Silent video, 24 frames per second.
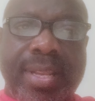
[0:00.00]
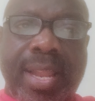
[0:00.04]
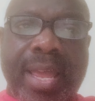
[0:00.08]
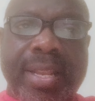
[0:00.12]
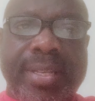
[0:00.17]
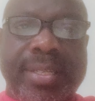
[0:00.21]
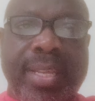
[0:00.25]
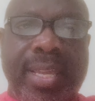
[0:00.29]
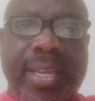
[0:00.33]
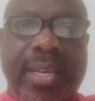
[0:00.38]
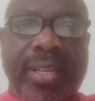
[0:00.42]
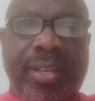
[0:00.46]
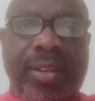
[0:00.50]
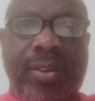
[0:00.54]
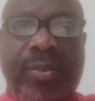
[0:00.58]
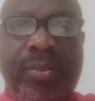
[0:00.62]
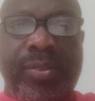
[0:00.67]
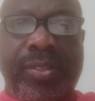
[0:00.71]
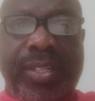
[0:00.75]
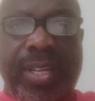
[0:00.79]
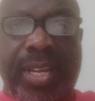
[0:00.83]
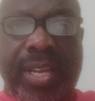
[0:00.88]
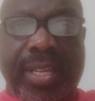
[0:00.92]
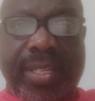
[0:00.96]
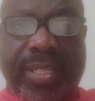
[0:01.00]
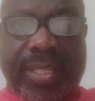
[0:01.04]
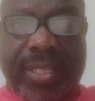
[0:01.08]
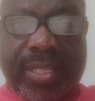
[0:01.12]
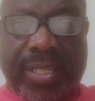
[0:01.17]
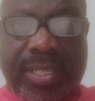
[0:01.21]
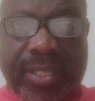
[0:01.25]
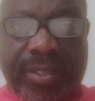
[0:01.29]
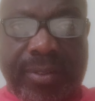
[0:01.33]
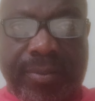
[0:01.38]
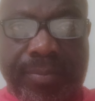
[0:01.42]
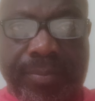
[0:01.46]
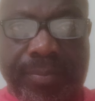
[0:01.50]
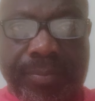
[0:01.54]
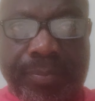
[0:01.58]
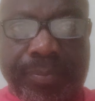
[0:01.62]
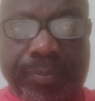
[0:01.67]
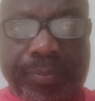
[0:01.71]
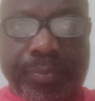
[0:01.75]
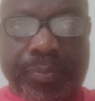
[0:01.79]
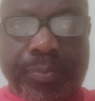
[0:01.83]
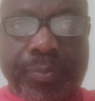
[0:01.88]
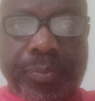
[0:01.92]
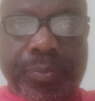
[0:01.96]
not taking those chances.
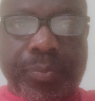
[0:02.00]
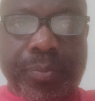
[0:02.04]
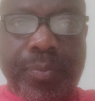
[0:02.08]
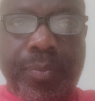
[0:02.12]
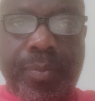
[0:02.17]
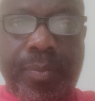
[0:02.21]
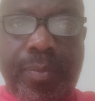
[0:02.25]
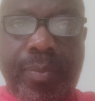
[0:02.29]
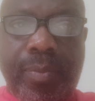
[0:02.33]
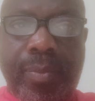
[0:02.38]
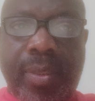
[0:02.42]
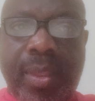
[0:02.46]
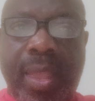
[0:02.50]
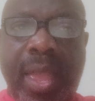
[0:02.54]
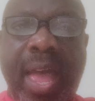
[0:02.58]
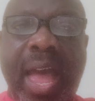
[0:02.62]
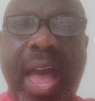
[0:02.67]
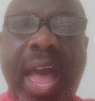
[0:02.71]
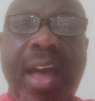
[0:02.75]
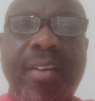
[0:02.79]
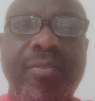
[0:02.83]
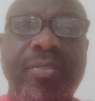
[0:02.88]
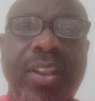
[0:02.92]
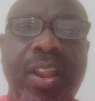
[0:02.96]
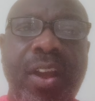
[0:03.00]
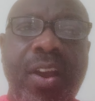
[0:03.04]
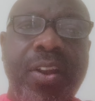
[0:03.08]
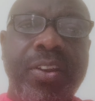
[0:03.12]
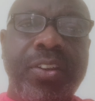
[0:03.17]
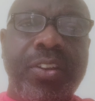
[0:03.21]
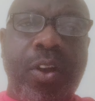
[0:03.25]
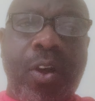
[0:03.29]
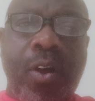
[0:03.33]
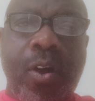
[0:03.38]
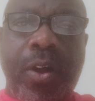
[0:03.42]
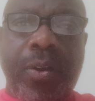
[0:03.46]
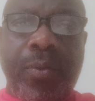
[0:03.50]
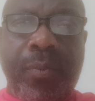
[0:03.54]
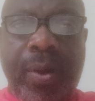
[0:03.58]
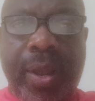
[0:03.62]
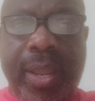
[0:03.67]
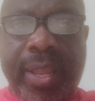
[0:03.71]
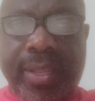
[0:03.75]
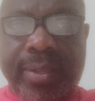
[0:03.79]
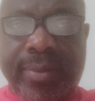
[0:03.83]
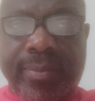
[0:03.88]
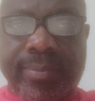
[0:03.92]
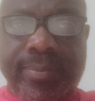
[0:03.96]
I've learned the hard
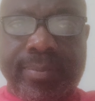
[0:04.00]
way.